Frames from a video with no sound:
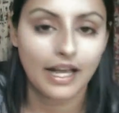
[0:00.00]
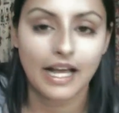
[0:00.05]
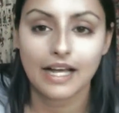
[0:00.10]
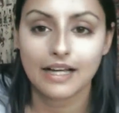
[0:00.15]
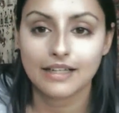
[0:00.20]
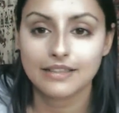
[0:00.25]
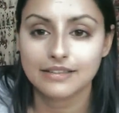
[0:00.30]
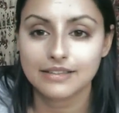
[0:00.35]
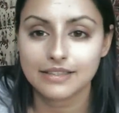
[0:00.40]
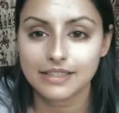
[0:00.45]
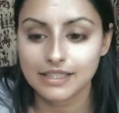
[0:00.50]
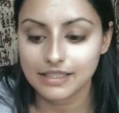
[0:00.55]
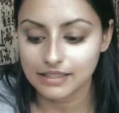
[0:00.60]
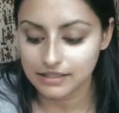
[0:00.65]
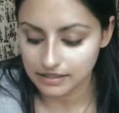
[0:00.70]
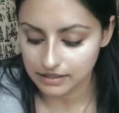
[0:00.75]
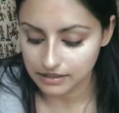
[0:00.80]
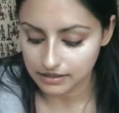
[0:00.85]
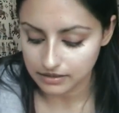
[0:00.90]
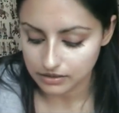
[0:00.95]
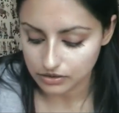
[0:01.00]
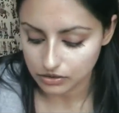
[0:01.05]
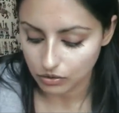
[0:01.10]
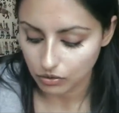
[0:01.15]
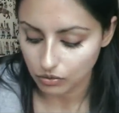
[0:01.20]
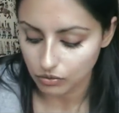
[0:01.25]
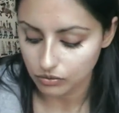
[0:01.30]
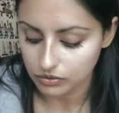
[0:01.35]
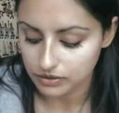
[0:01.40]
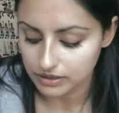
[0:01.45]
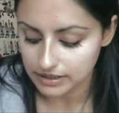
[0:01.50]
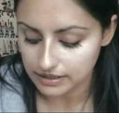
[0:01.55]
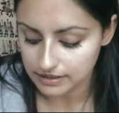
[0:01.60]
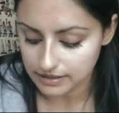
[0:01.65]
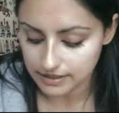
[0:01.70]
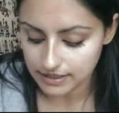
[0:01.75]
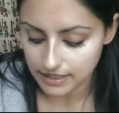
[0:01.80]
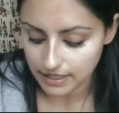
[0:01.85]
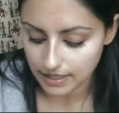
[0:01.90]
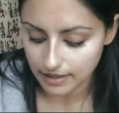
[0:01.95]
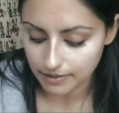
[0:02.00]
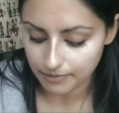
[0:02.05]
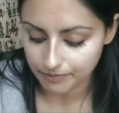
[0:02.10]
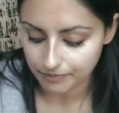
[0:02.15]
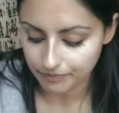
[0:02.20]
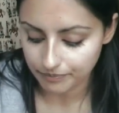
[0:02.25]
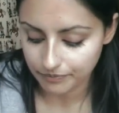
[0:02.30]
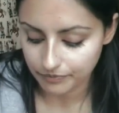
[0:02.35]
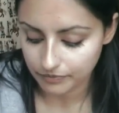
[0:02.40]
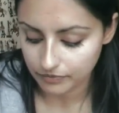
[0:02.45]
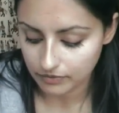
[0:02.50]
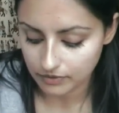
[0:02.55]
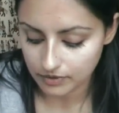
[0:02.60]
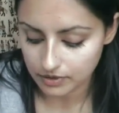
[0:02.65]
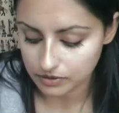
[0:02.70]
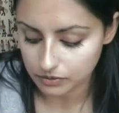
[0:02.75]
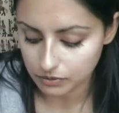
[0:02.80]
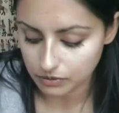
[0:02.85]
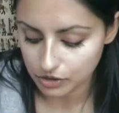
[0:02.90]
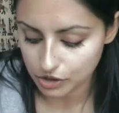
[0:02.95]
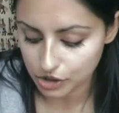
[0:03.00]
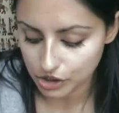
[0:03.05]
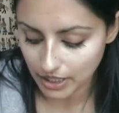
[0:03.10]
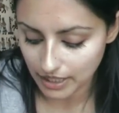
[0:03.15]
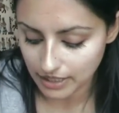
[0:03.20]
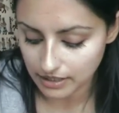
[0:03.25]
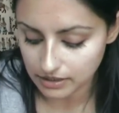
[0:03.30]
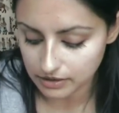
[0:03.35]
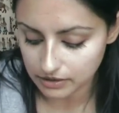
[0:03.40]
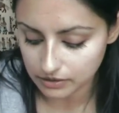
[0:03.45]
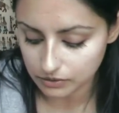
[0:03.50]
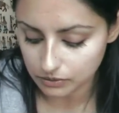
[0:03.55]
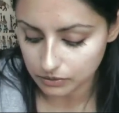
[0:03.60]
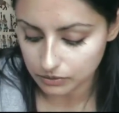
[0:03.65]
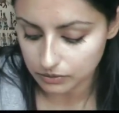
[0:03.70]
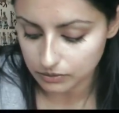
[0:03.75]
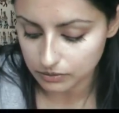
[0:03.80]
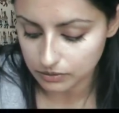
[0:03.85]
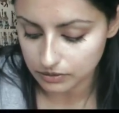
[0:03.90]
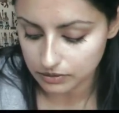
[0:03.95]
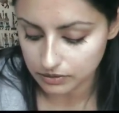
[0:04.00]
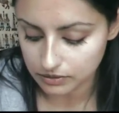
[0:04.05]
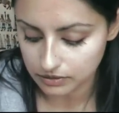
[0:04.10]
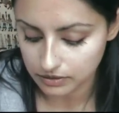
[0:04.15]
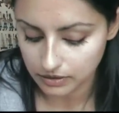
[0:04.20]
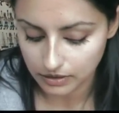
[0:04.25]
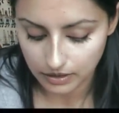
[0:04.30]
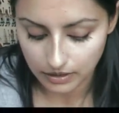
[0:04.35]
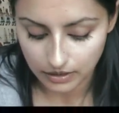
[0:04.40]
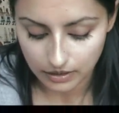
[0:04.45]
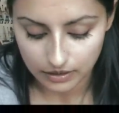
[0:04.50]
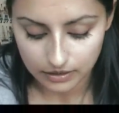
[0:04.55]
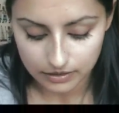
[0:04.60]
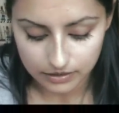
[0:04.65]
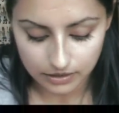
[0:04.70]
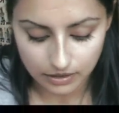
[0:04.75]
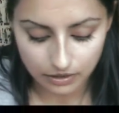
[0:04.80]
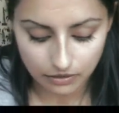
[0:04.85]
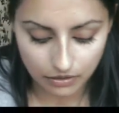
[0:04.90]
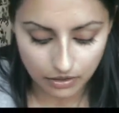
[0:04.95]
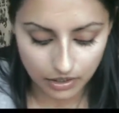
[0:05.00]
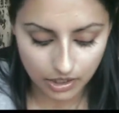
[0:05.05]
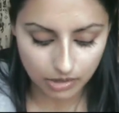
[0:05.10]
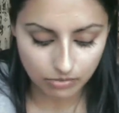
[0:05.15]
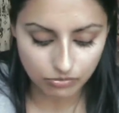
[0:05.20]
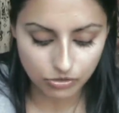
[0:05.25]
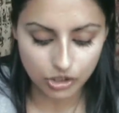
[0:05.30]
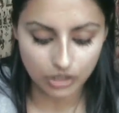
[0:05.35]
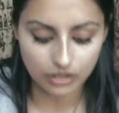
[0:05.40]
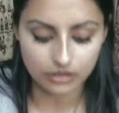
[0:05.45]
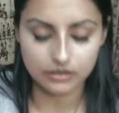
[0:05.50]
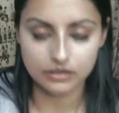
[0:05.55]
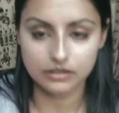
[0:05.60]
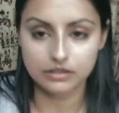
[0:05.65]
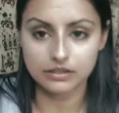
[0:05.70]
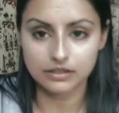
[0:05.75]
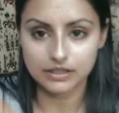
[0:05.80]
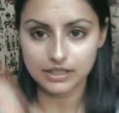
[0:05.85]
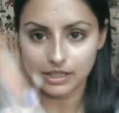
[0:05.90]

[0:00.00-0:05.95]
and it is called Sincere. That's what the shade is called. So I am just